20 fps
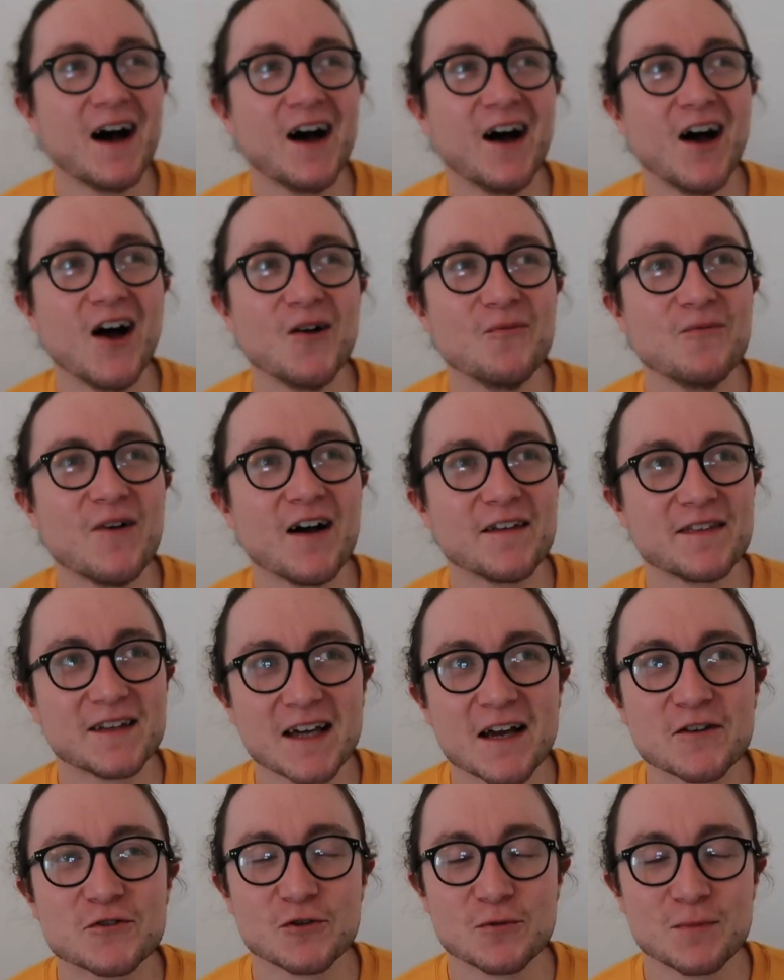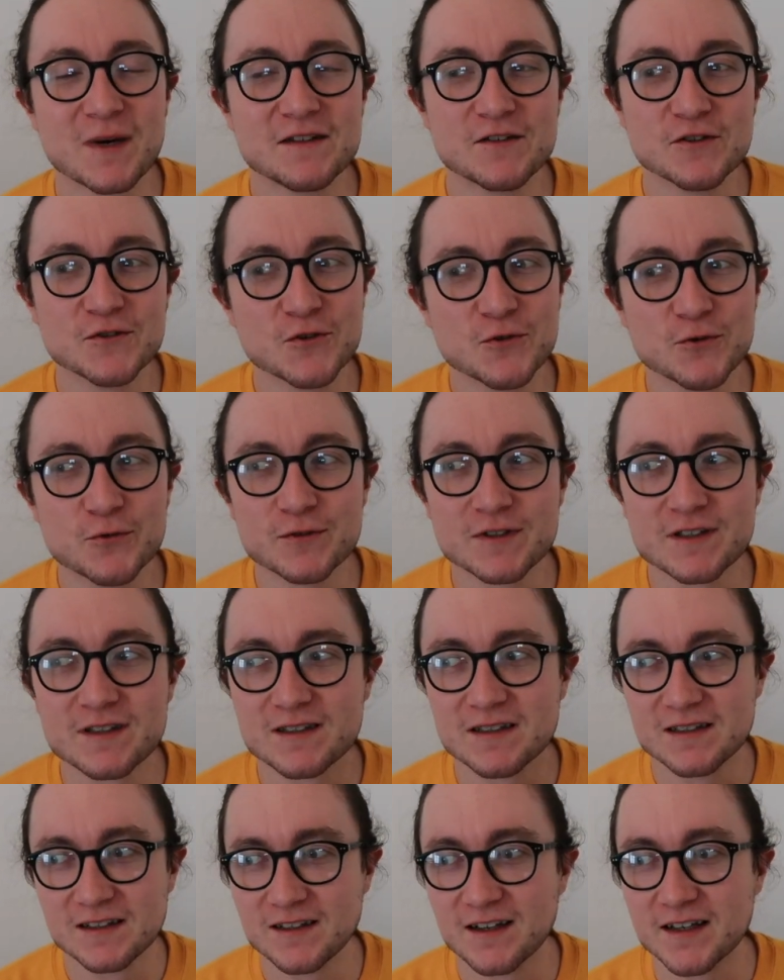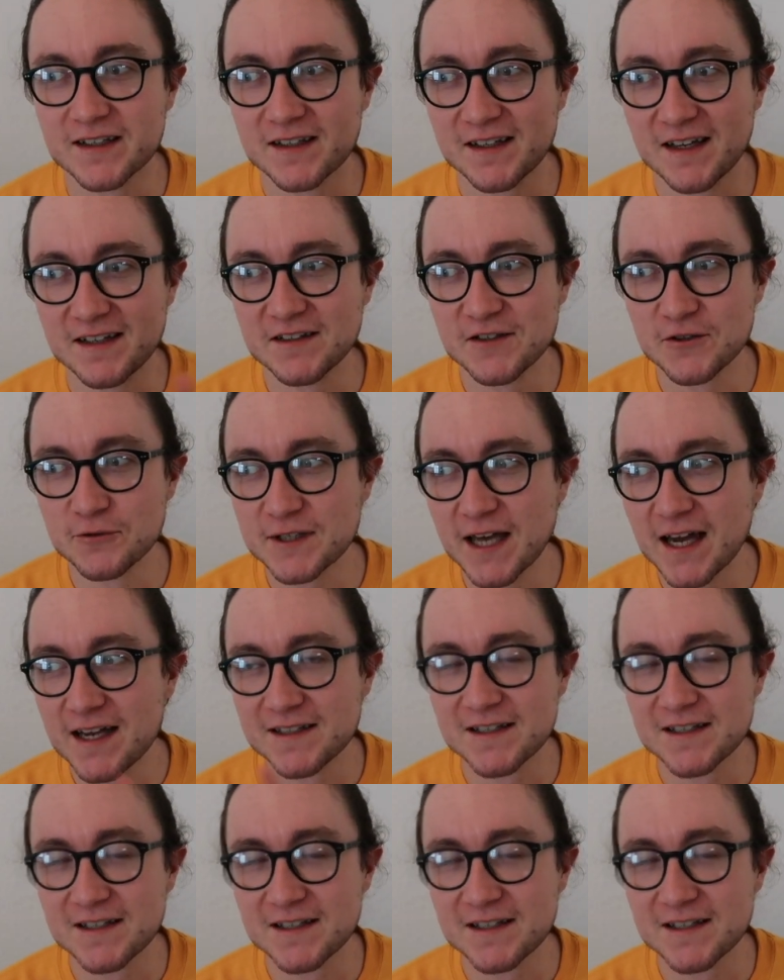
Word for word: Um, I think it actually made the news like in the U K